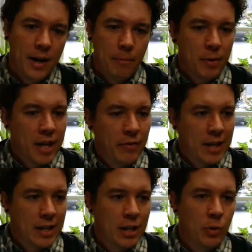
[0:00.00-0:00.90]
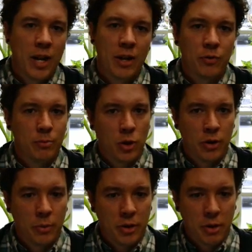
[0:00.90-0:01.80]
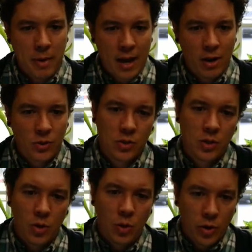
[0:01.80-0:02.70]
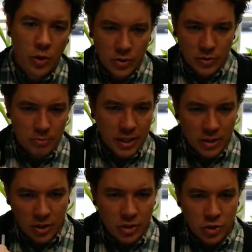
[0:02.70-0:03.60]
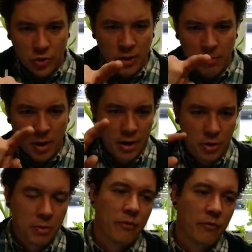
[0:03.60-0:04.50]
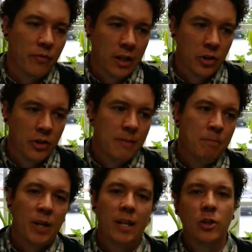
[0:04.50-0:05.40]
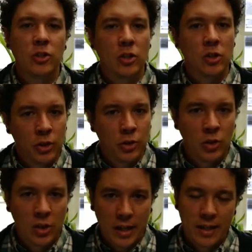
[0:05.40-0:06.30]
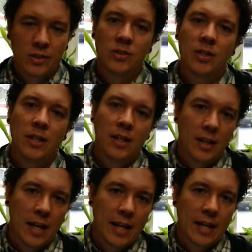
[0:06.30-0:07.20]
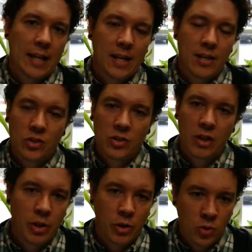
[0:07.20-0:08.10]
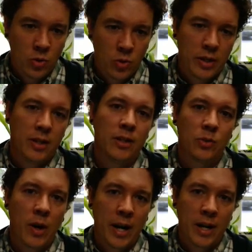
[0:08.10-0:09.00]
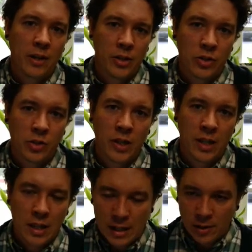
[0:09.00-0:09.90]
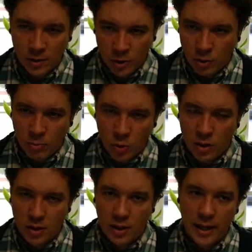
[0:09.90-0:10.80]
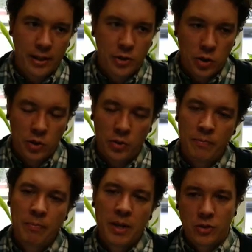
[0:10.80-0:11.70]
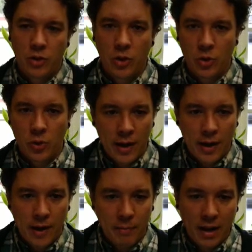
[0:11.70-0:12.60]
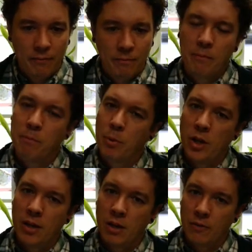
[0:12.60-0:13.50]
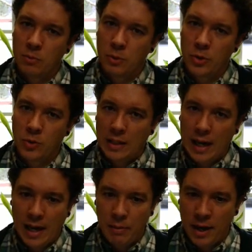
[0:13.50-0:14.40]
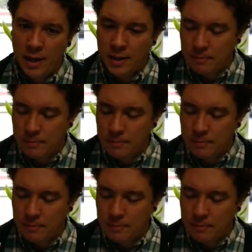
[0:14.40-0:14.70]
if I can get away from drawing with a mouse or my touchscreen monitor with my finger, it looks a little less like a 7-year-old is writing on the screen and a little more like an adult. So I'm pretty comfortable using the iPad.